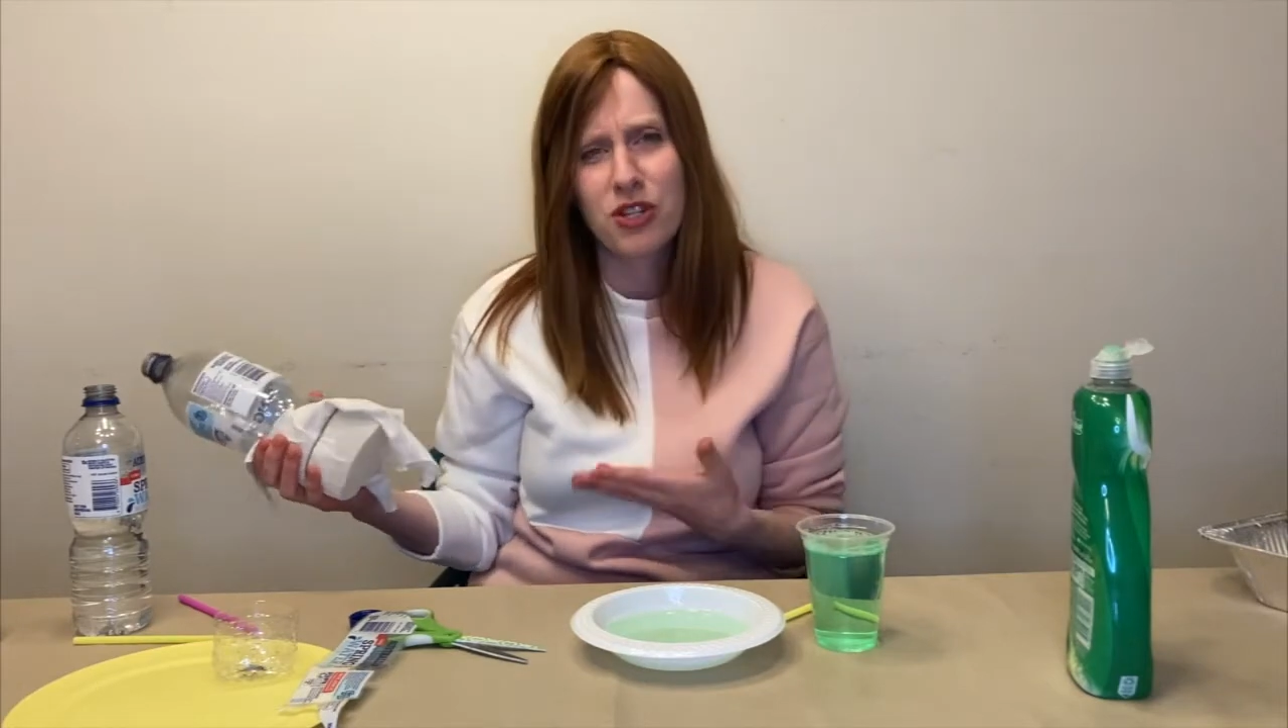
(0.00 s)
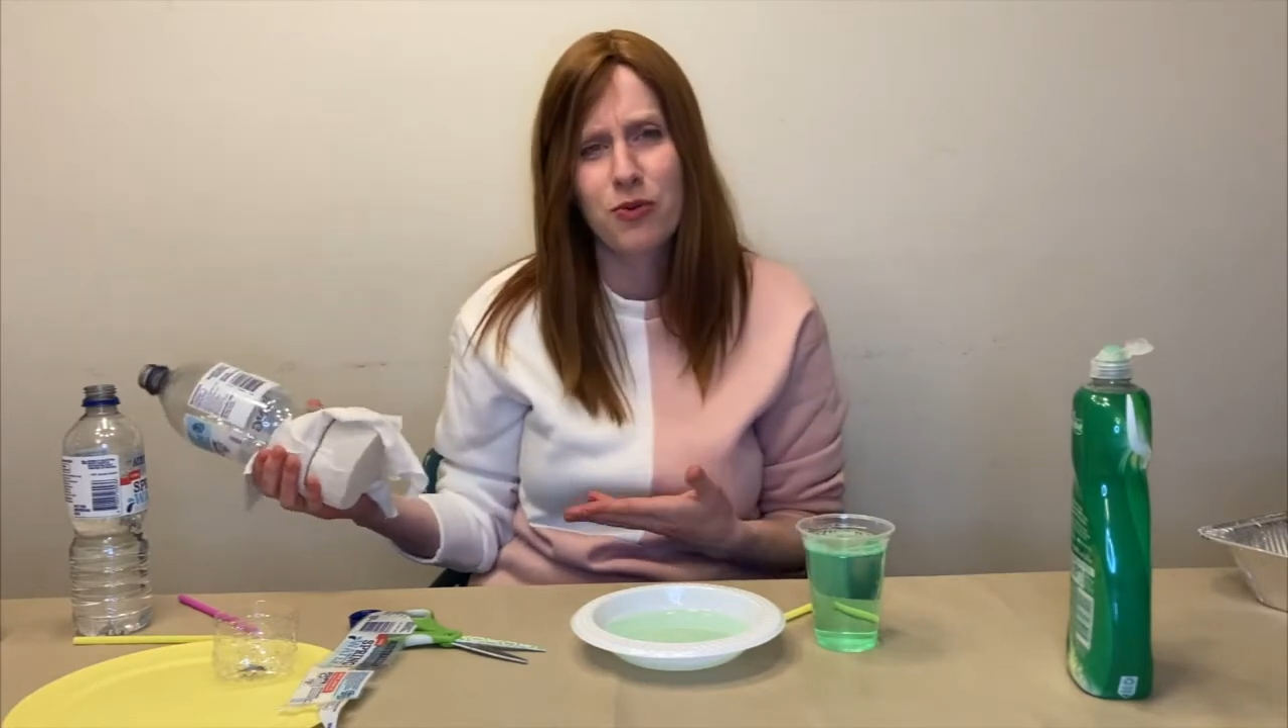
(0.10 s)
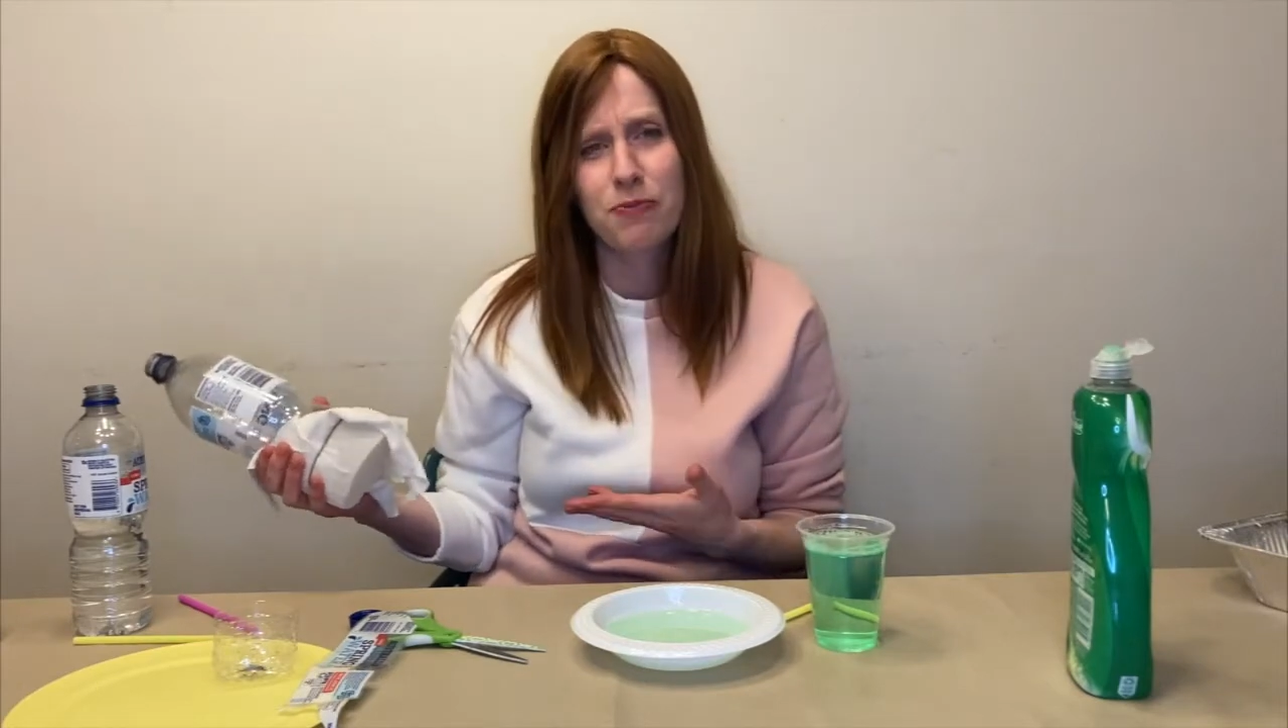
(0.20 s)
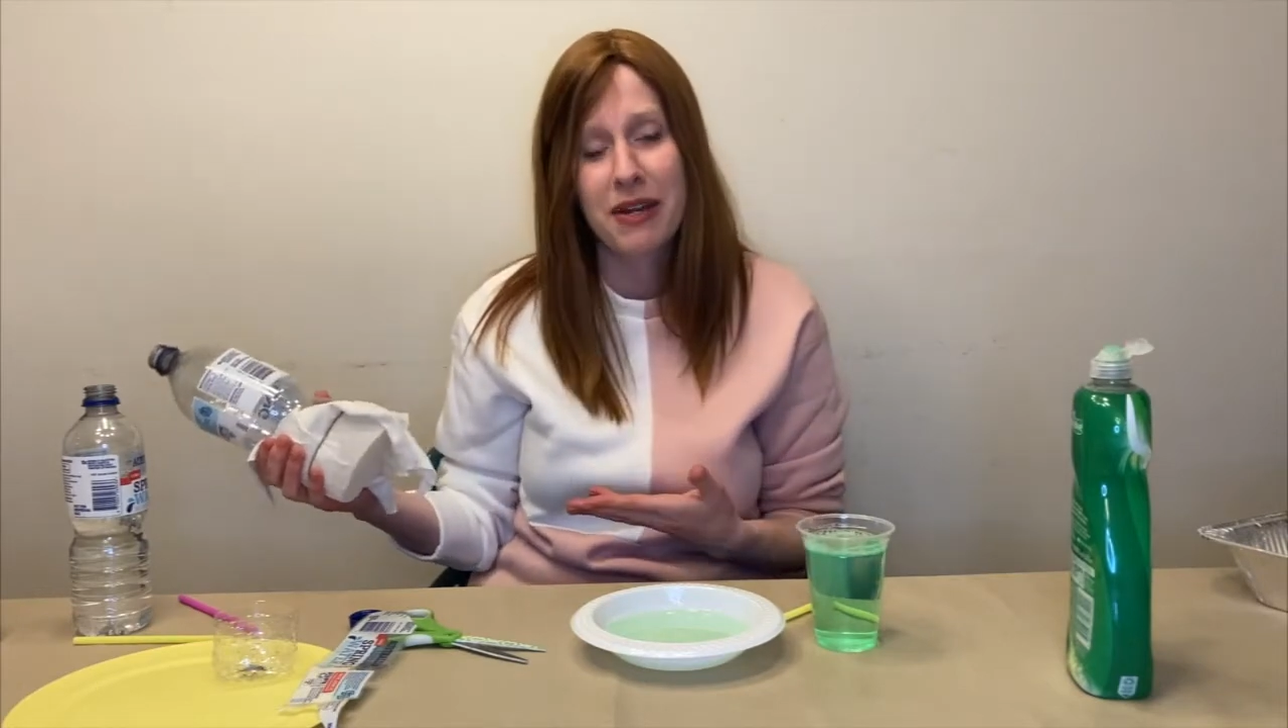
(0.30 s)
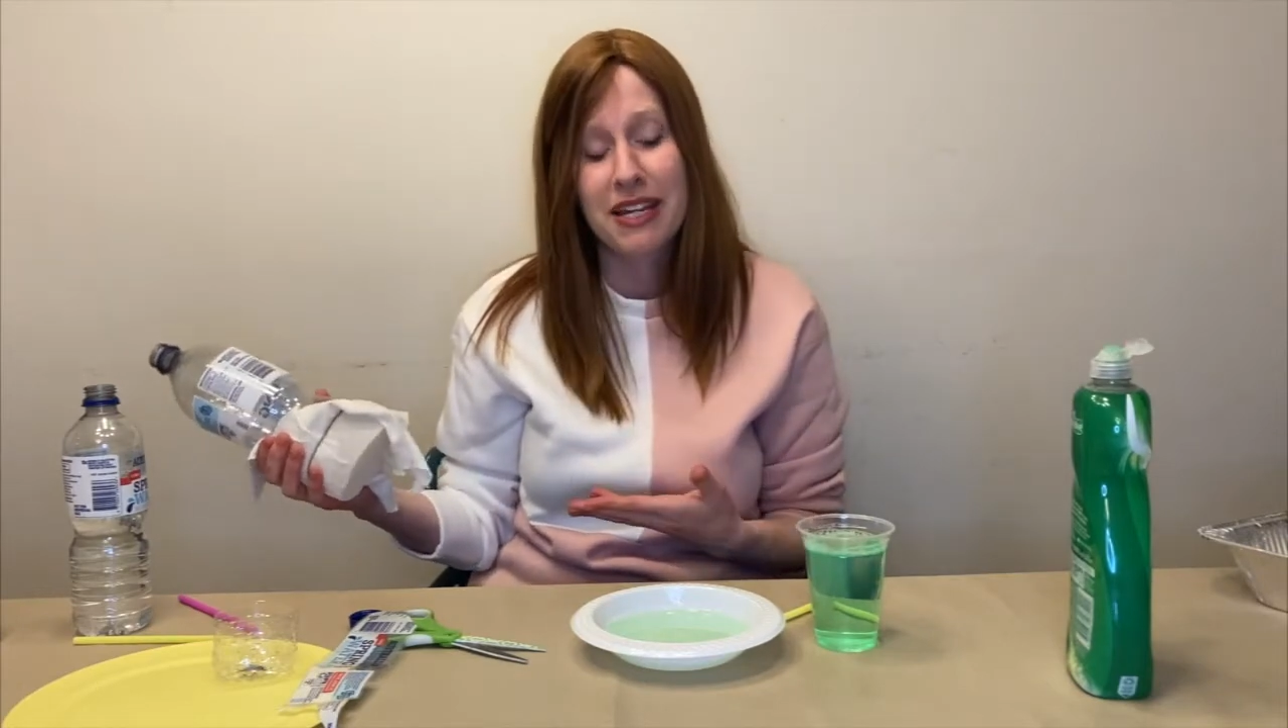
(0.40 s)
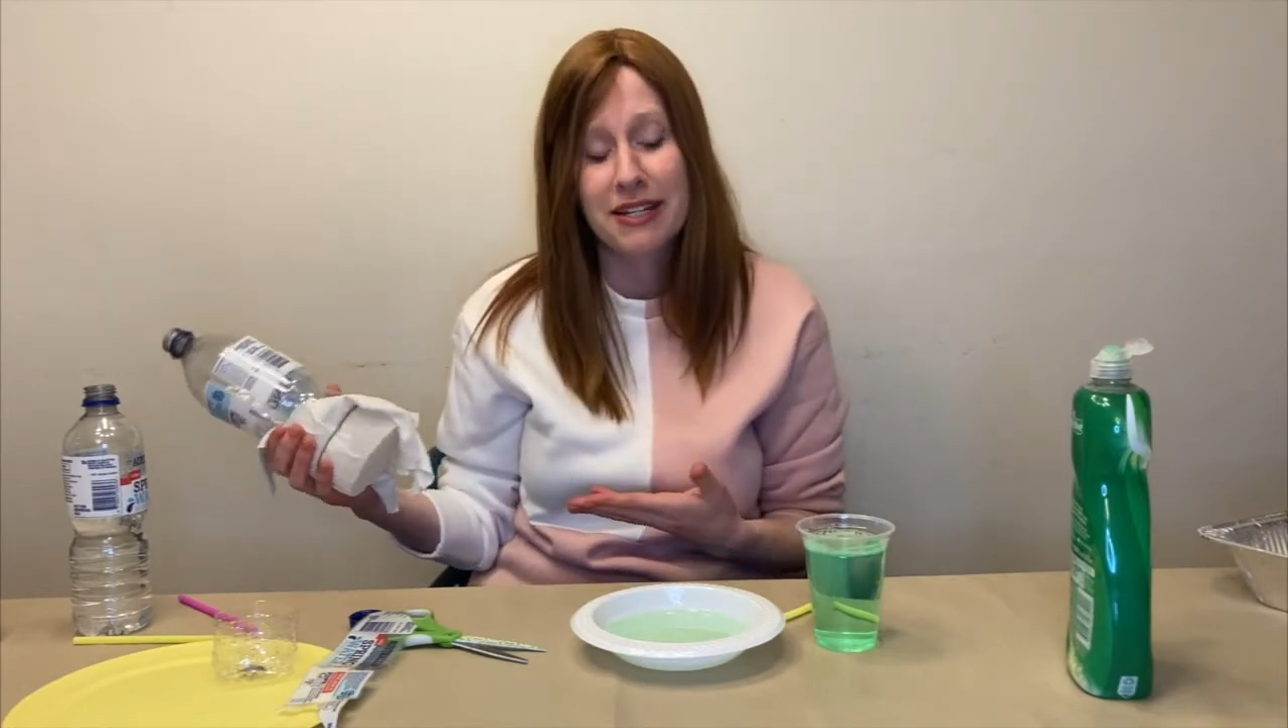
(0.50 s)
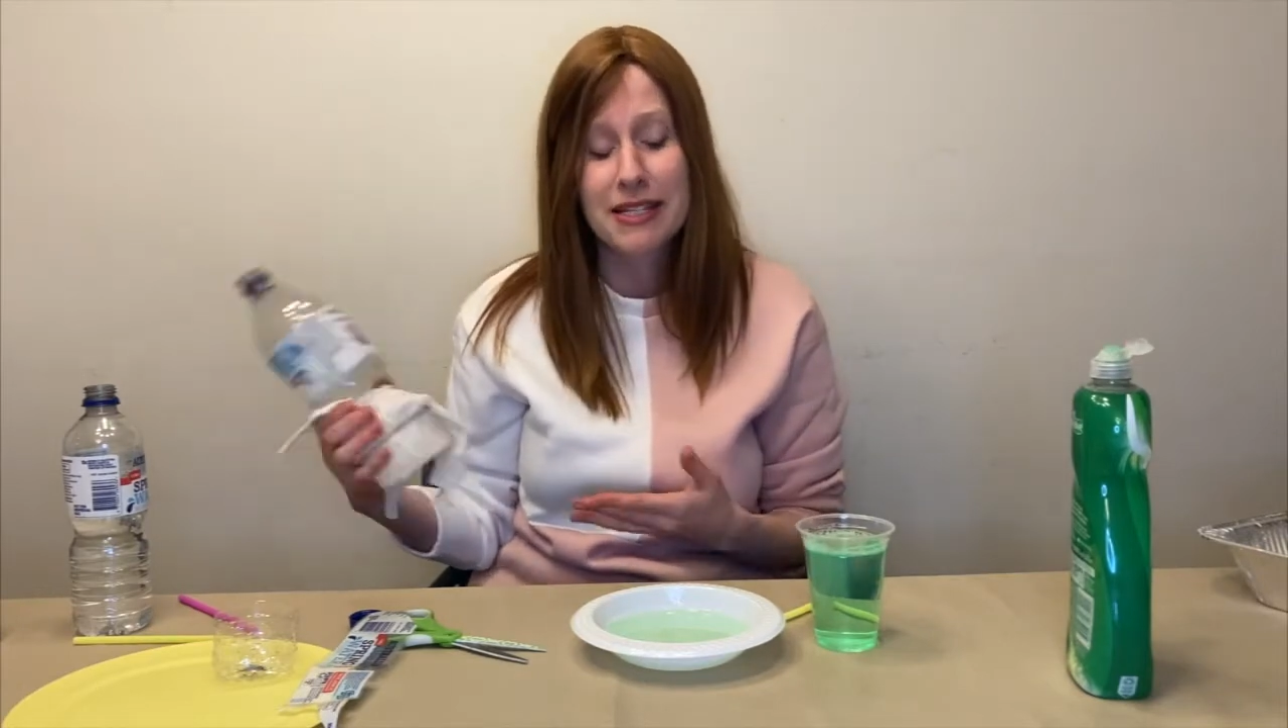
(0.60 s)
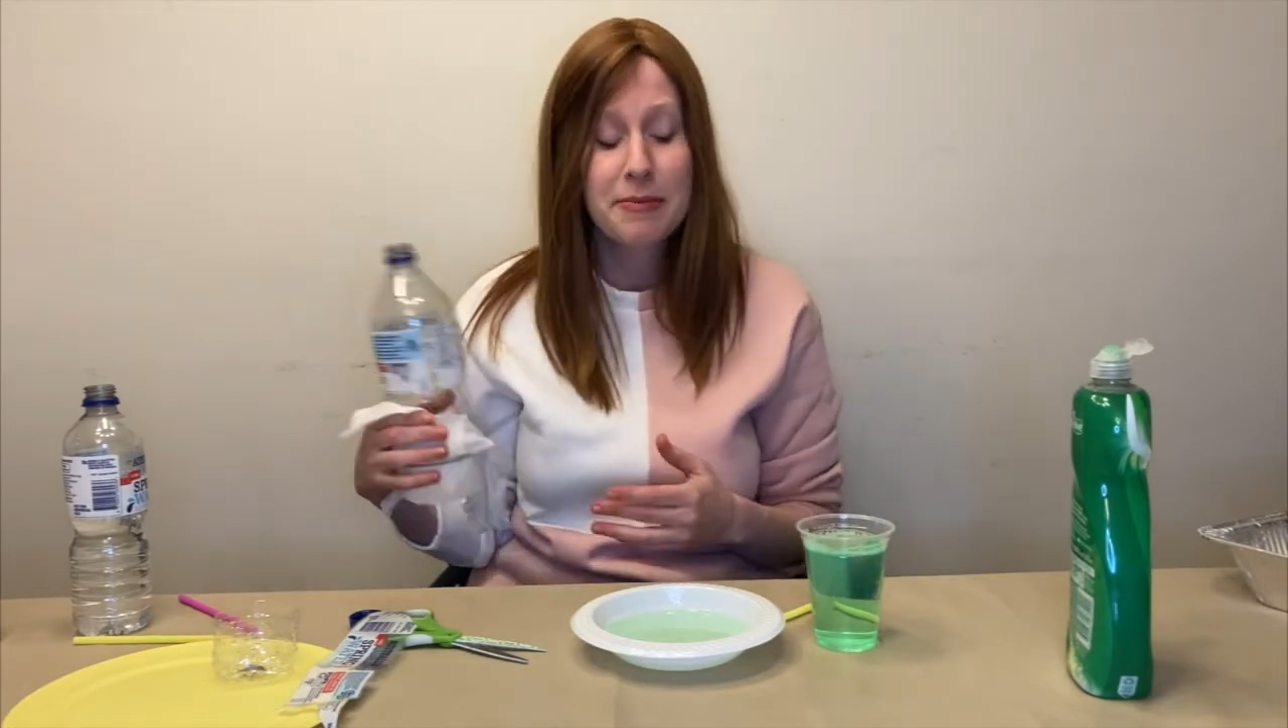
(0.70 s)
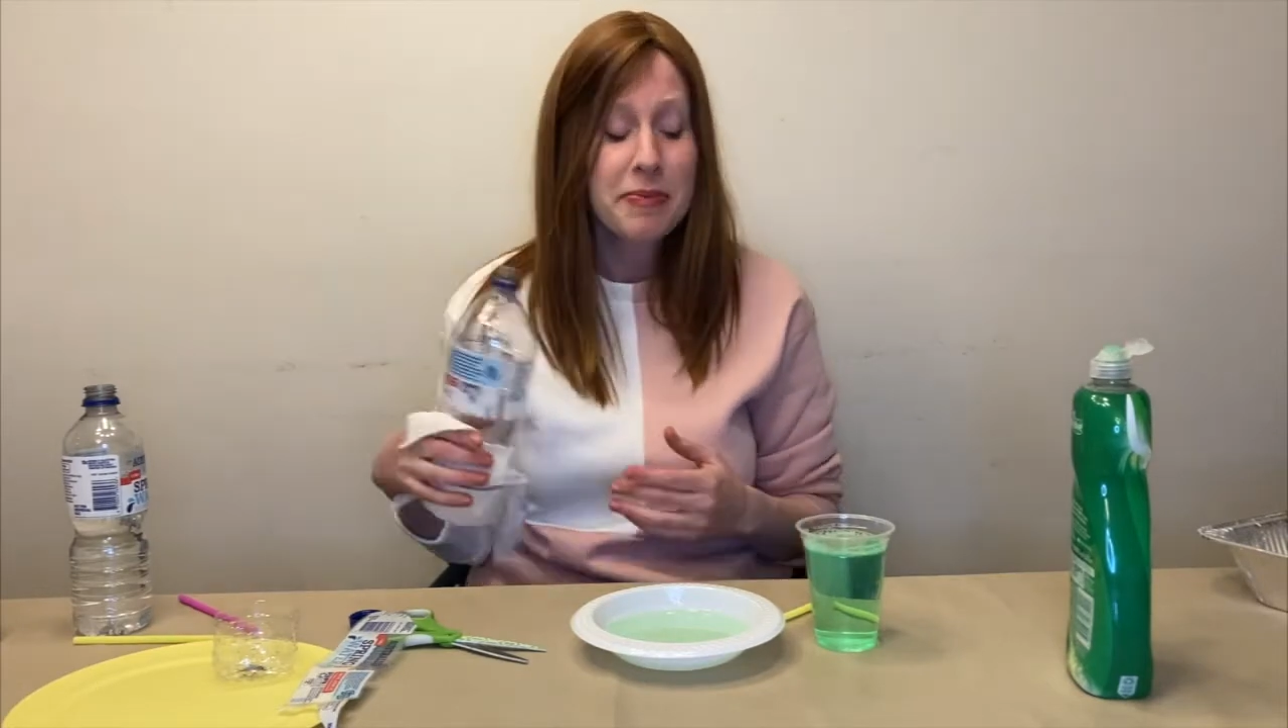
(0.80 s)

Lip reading: with my kids.